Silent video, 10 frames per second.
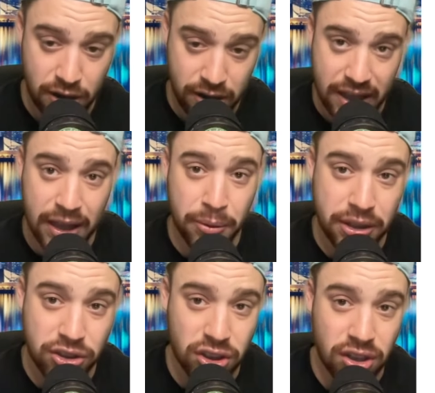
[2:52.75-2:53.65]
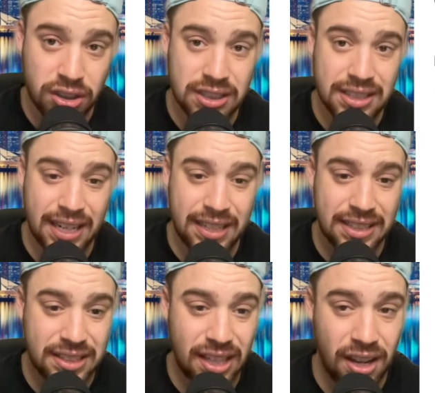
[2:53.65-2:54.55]
Qinwen Zheng's
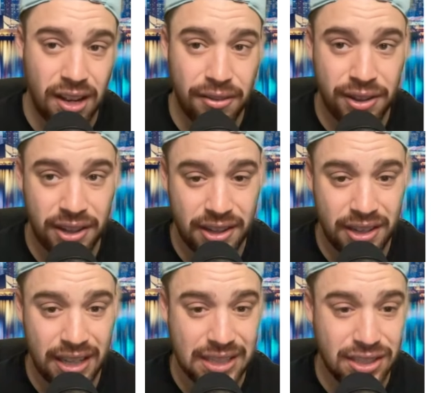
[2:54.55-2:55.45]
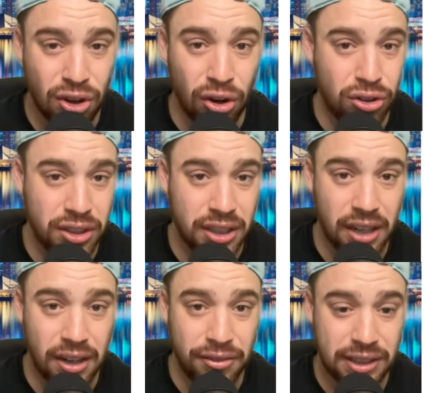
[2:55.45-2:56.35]
second serve is not good
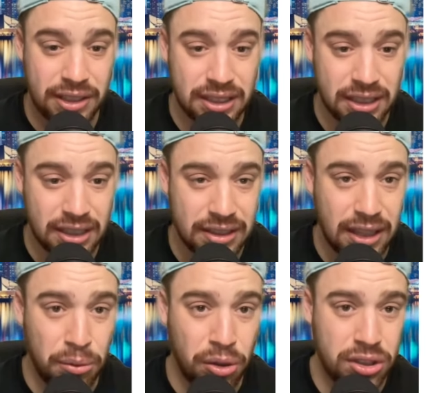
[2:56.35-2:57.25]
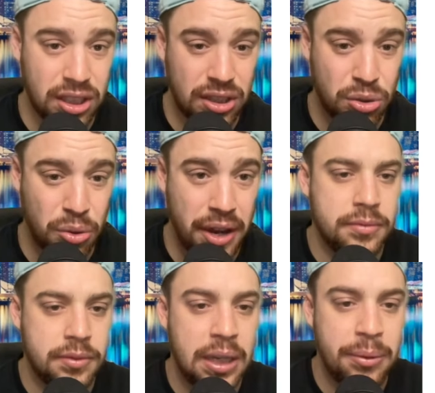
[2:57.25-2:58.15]
enough. And there was a
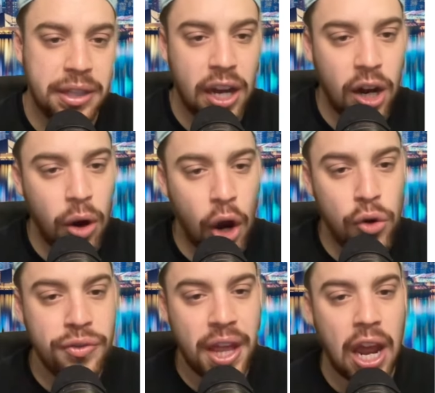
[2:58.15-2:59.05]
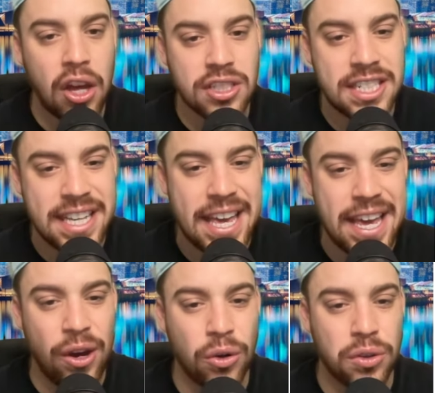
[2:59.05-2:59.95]
tweet, here we go. Over the last year or